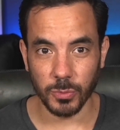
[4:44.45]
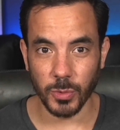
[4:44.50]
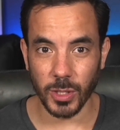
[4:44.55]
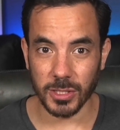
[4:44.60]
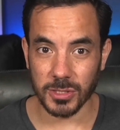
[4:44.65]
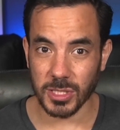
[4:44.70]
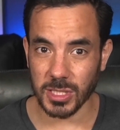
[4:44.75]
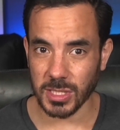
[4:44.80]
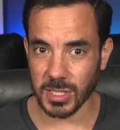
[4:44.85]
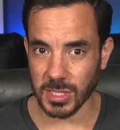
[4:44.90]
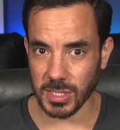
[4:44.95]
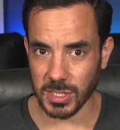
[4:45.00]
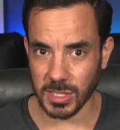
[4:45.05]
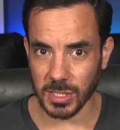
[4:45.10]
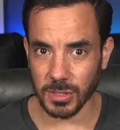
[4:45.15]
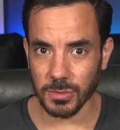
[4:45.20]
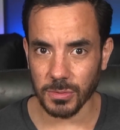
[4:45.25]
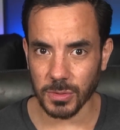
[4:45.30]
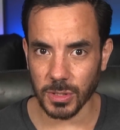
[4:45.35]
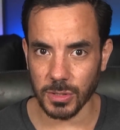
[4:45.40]
whilst
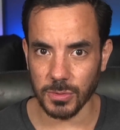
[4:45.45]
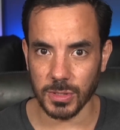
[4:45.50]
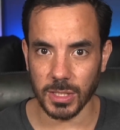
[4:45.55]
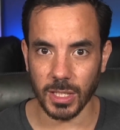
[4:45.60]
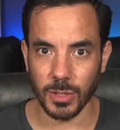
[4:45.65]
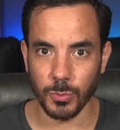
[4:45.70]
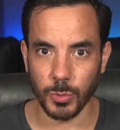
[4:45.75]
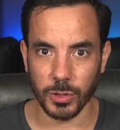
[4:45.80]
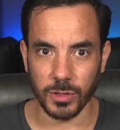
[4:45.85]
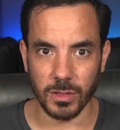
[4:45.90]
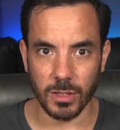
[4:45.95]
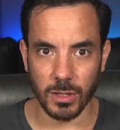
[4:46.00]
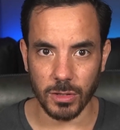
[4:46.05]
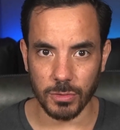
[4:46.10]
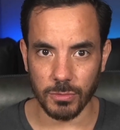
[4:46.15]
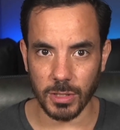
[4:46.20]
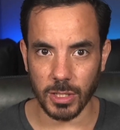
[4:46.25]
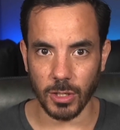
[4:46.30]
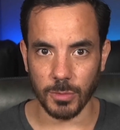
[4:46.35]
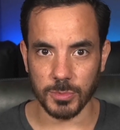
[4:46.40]
still using one of the
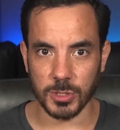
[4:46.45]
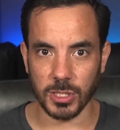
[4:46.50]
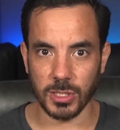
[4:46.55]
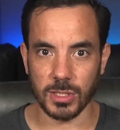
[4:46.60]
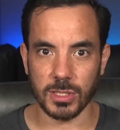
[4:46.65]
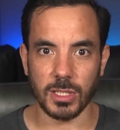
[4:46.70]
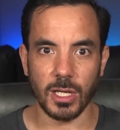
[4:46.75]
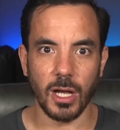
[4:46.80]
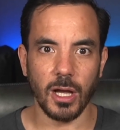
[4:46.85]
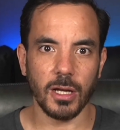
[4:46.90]
three options